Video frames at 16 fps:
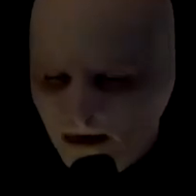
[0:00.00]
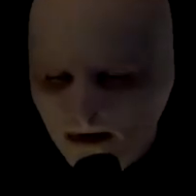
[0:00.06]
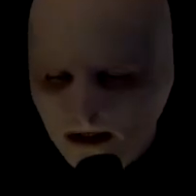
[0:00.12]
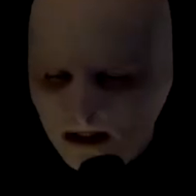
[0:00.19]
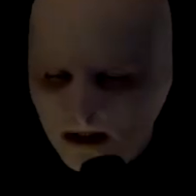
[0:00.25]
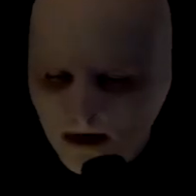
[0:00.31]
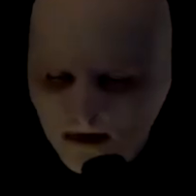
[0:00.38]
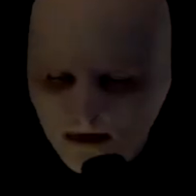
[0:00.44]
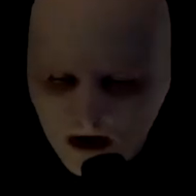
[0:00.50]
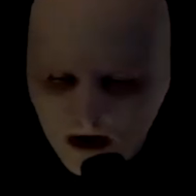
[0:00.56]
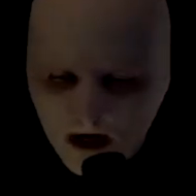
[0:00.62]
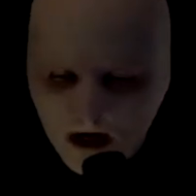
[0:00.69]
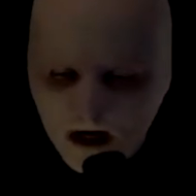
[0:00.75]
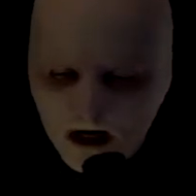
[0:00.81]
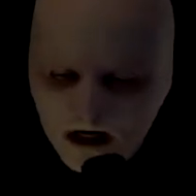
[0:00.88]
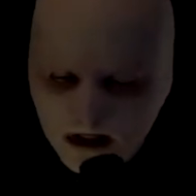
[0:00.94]
What did they
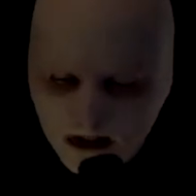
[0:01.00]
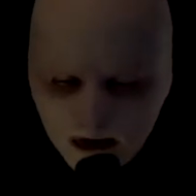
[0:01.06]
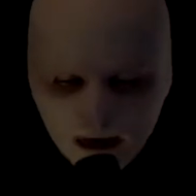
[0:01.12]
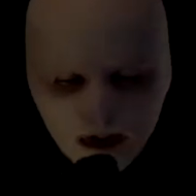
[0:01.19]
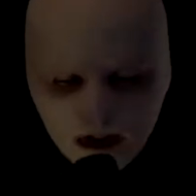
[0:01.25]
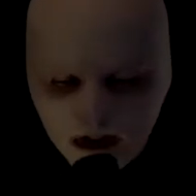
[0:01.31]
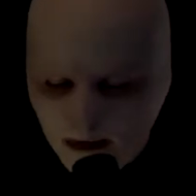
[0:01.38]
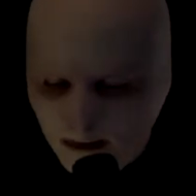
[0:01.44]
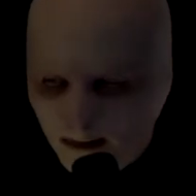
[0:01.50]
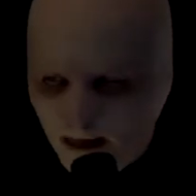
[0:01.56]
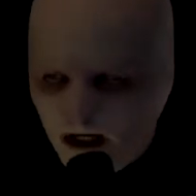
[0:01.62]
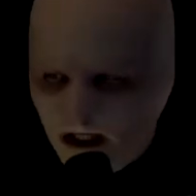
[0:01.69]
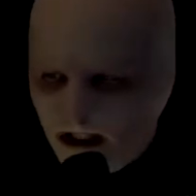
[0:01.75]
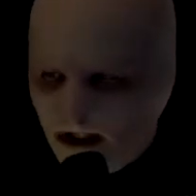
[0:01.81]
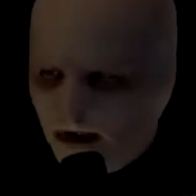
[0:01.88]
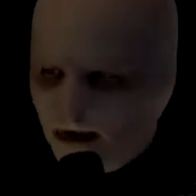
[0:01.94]
find? There was
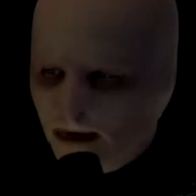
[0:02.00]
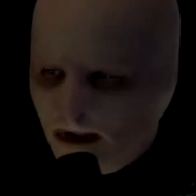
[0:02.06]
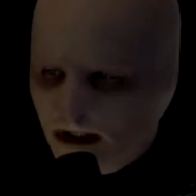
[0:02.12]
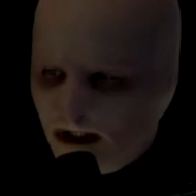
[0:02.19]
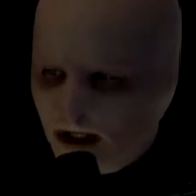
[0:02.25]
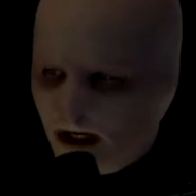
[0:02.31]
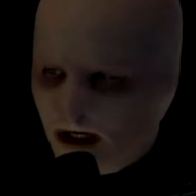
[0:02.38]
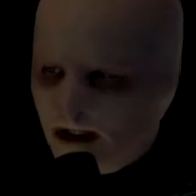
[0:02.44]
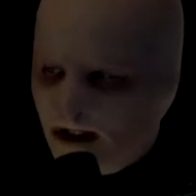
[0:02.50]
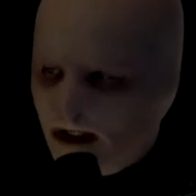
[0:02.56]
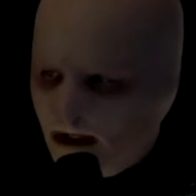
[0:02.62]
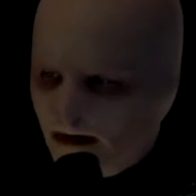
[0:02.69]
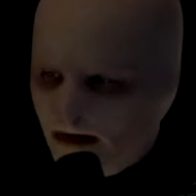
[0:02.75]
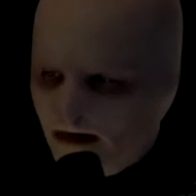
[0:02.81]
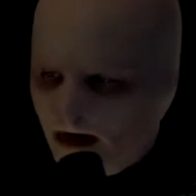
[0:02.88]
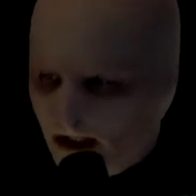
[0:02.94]
many search warrants, like I
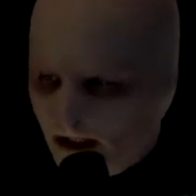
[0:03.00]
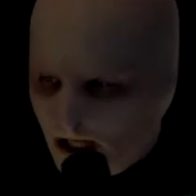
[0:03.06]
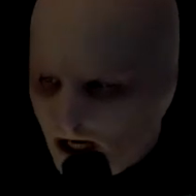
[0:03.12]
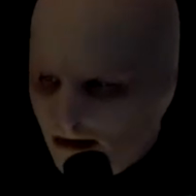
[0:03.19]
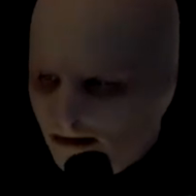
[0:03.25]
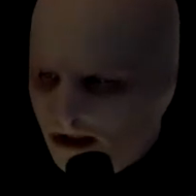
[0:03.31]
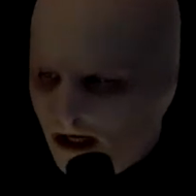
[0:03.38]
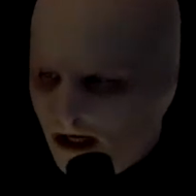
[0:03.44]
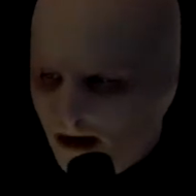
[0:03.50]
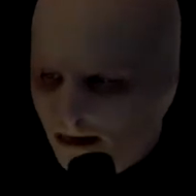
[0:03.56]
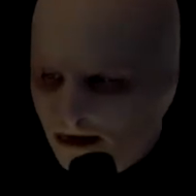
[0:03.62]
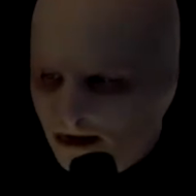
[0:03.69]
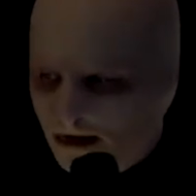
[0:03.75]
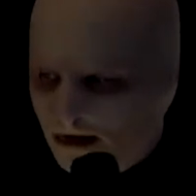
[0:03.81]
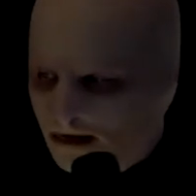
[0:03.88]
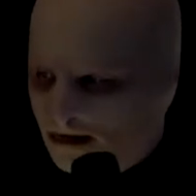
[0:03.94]
said. They found
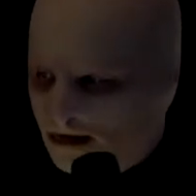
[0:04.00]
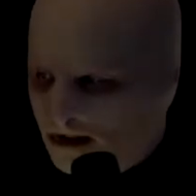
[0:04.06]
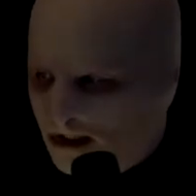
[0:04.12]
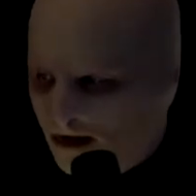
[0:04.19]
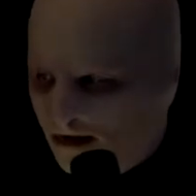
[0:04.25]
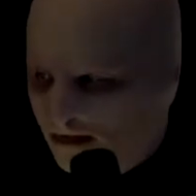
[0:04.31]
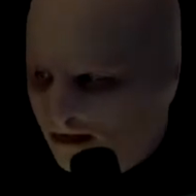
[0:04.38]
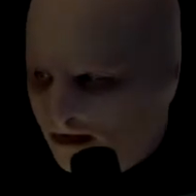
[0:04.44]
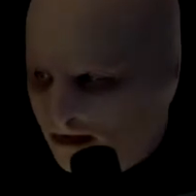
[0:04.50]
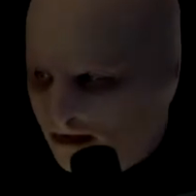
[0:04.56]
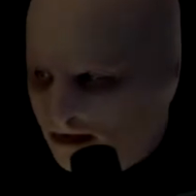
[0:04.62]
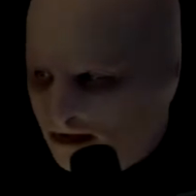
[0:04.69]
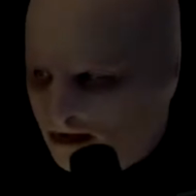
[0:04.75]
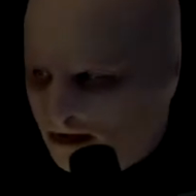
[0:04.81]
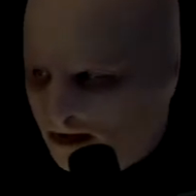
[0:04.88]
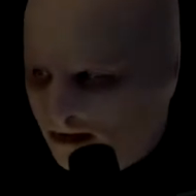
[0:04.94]
laptops, cell
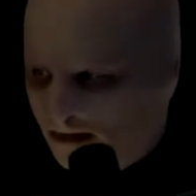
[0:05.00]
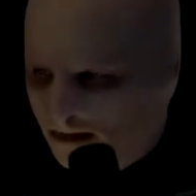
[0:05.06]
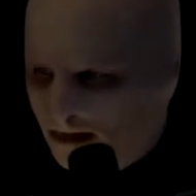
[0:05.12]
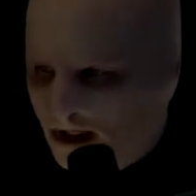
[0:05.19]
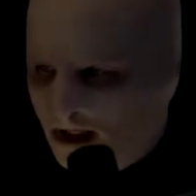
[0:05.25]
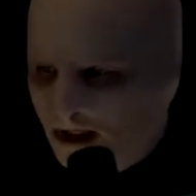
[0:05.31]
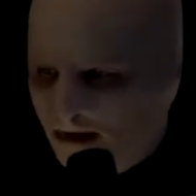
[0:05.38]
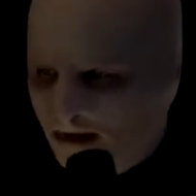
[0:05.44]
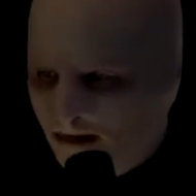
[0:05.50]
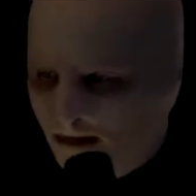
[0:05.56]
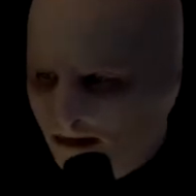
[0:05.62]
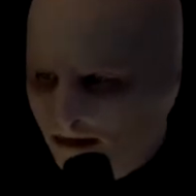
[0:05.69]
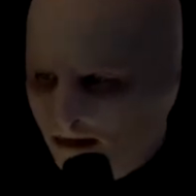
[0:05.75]
phones, many.